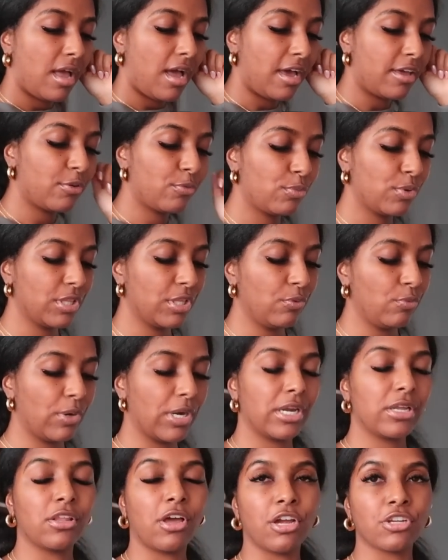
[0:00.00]
I don't really
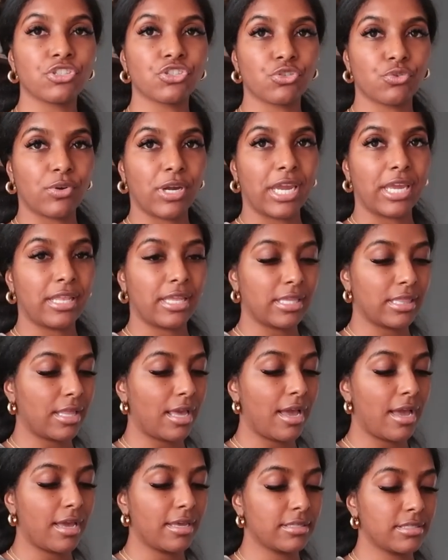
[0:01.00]
wear lingerie like
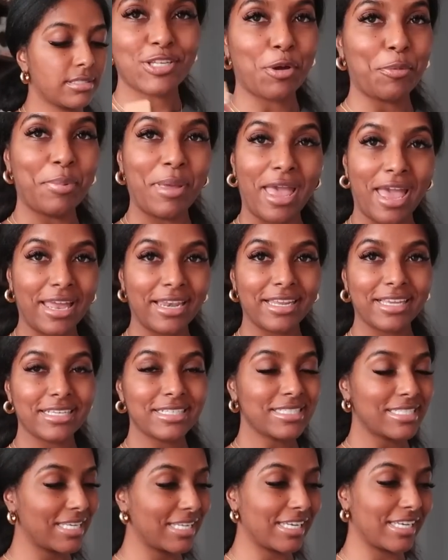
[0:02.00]
that. So
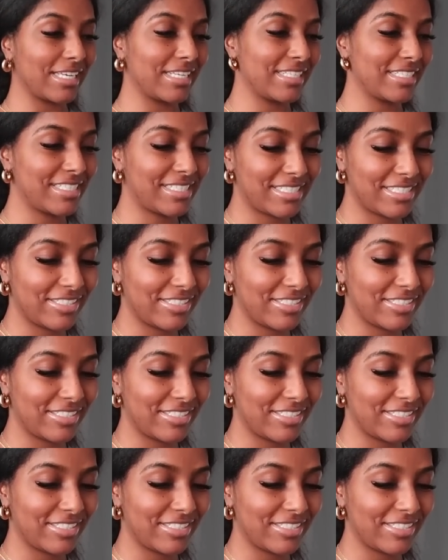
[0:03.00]
panties it is.